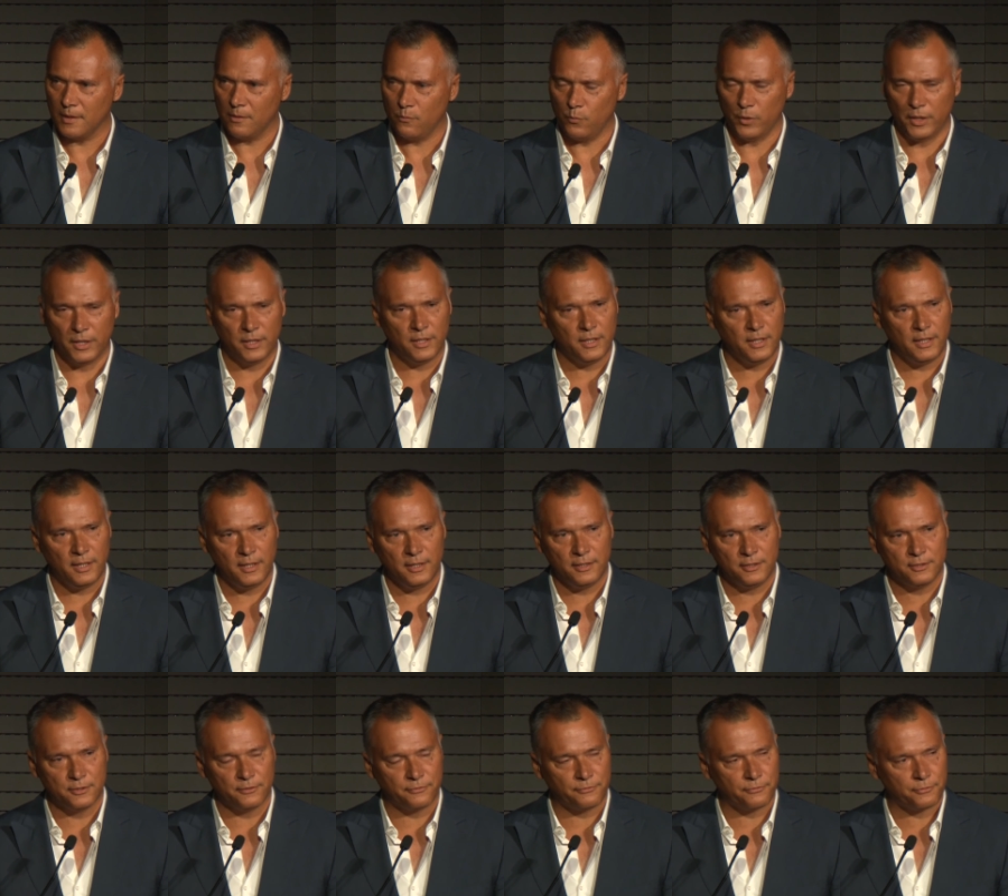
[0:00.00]
We
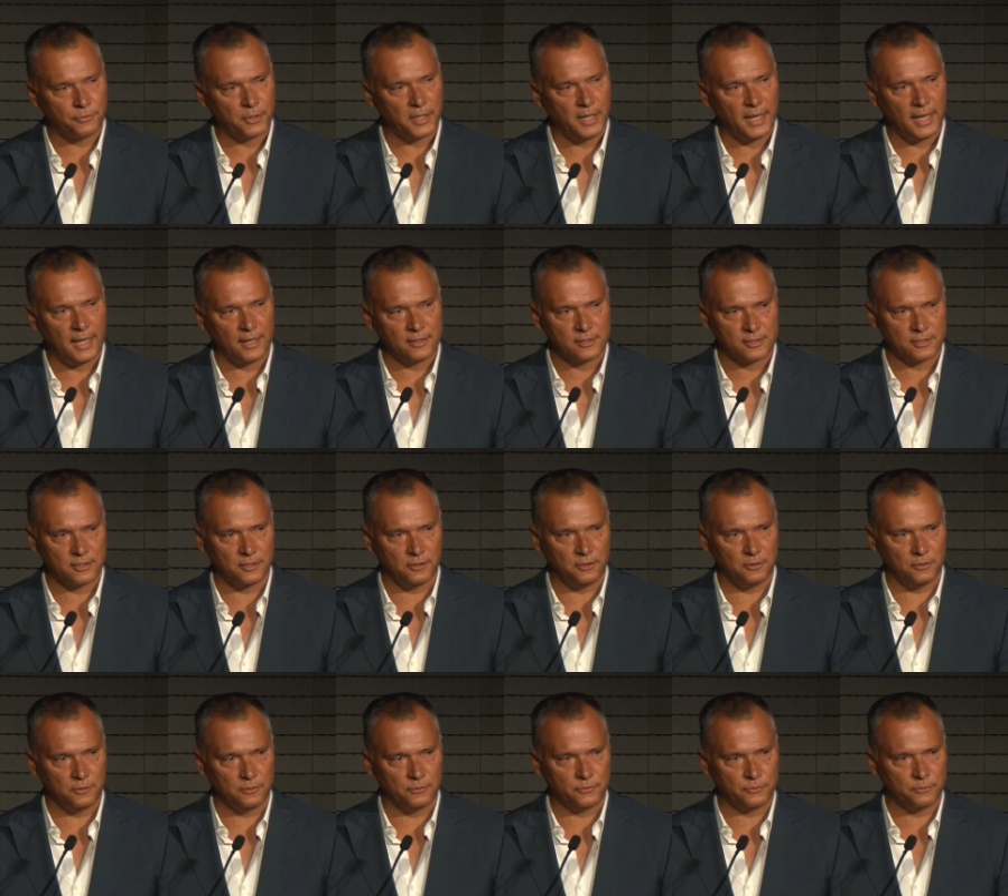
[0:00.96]
need to free
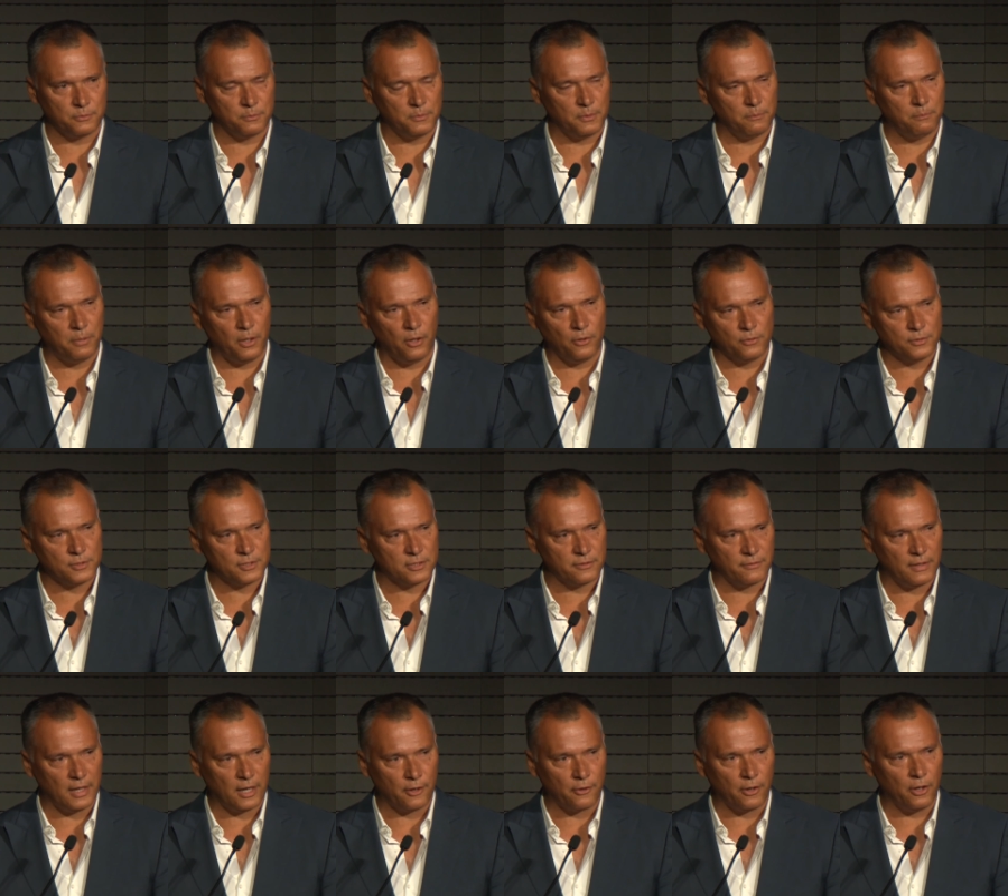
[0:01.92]
ourselves from the bonds
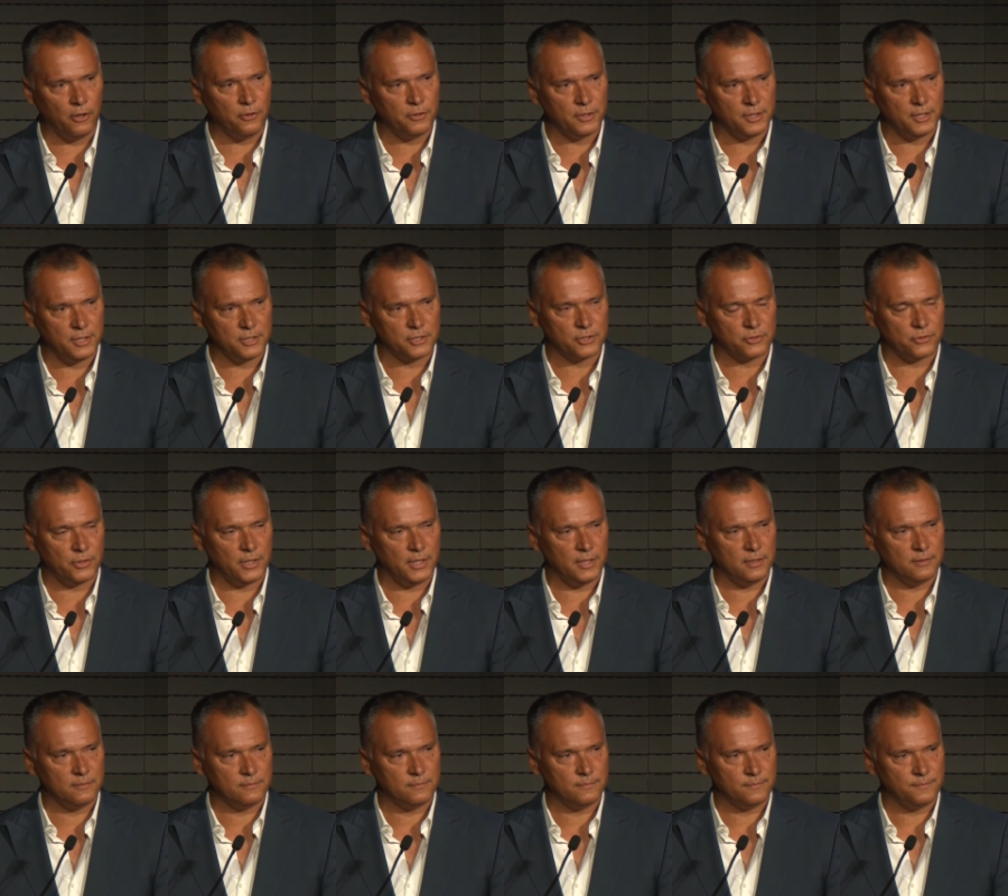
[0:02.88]
of our own history
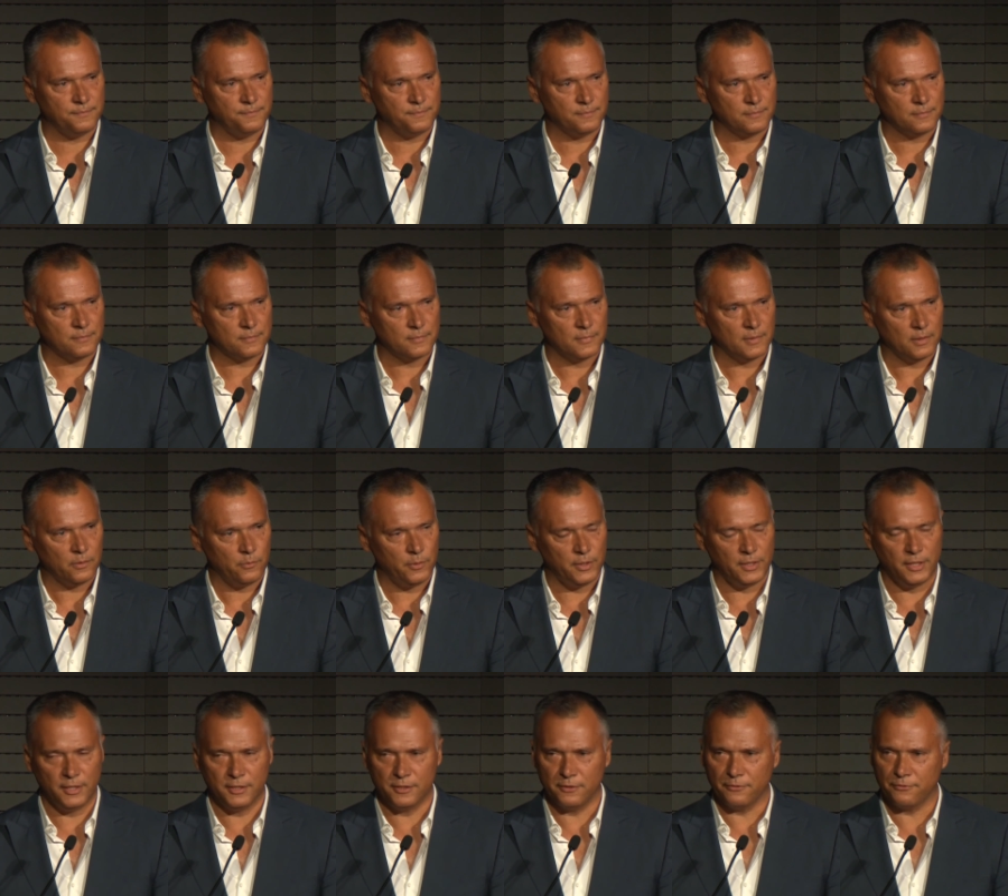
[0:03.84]
we
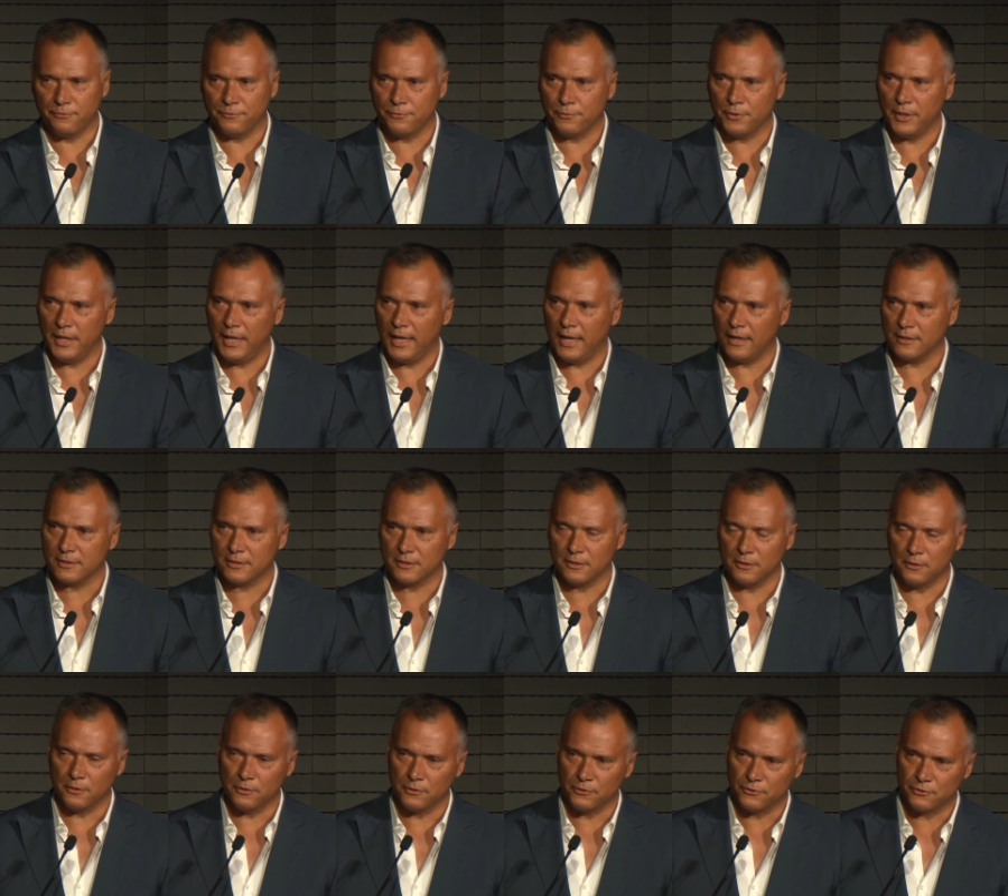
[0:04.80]
need to free
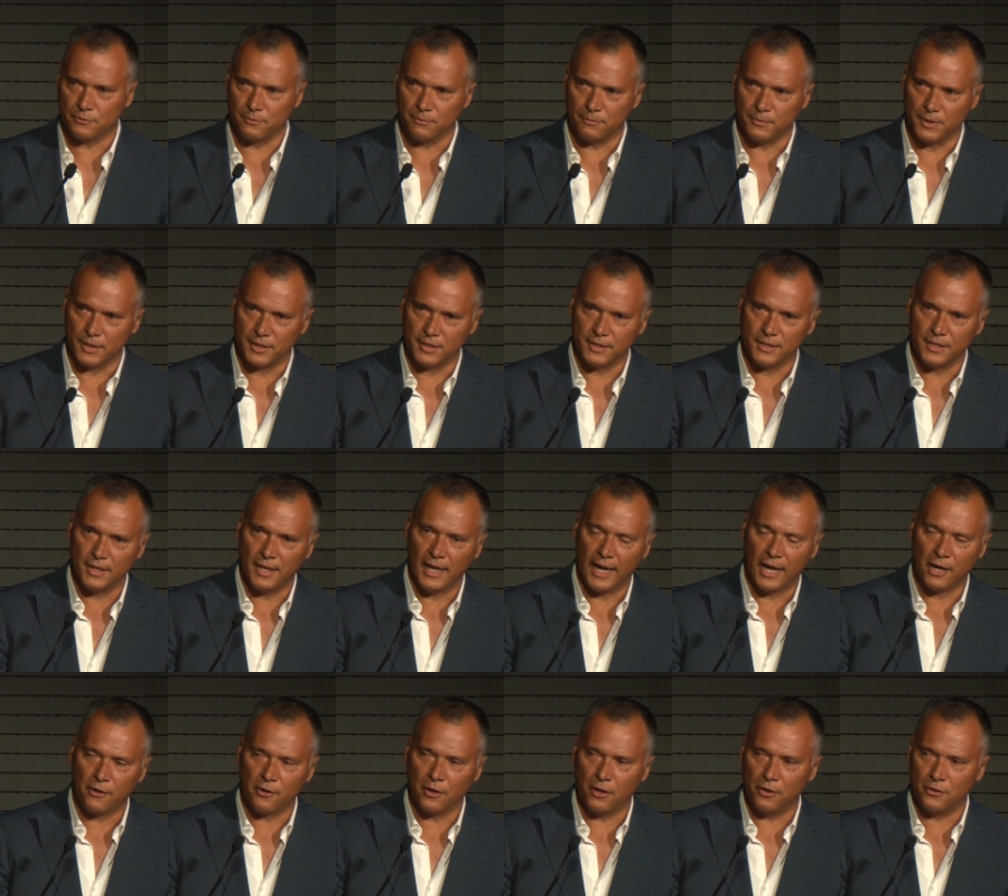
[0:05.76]
ourselves from the
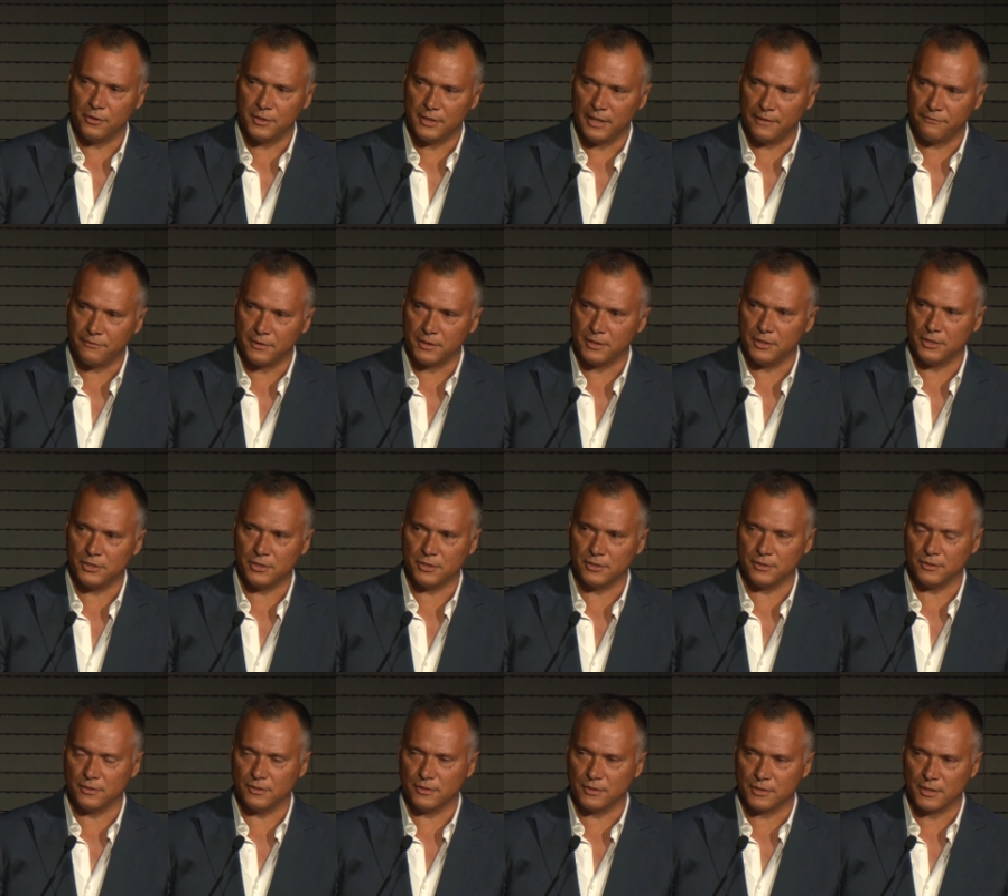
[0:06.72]
narrow
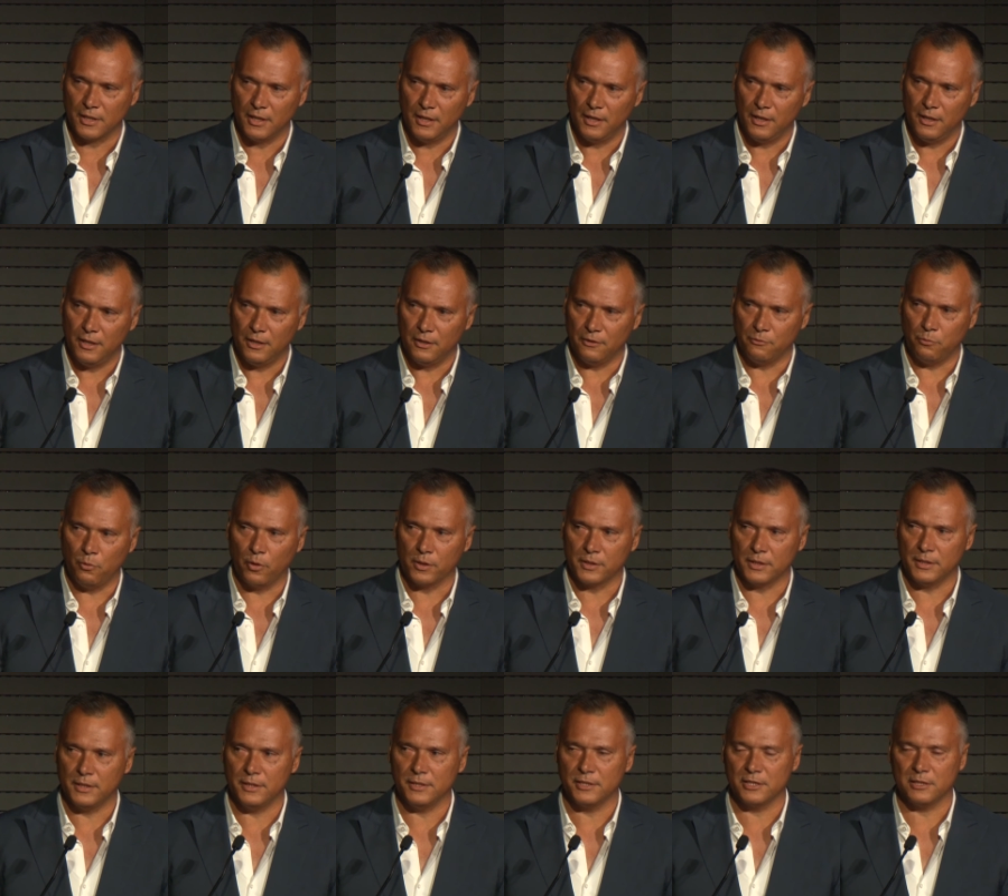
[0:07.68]
definitions of what
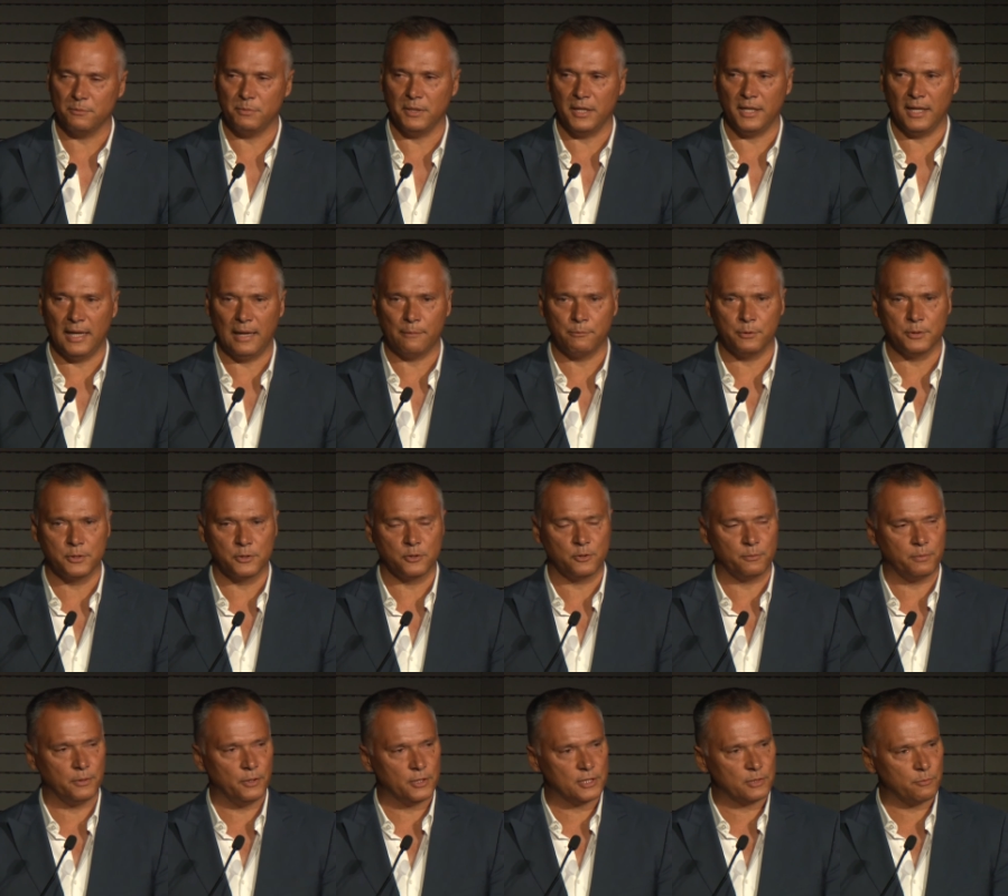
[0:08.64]
it is to be an Aboriginal
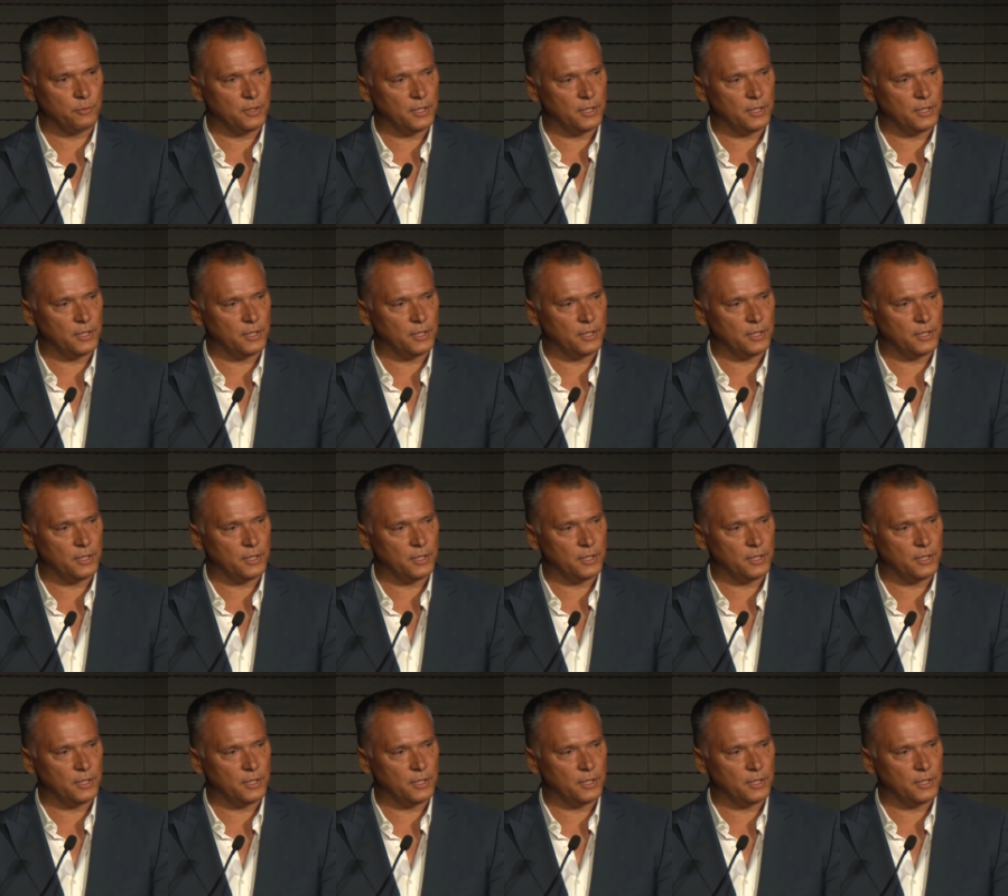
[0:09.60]
person.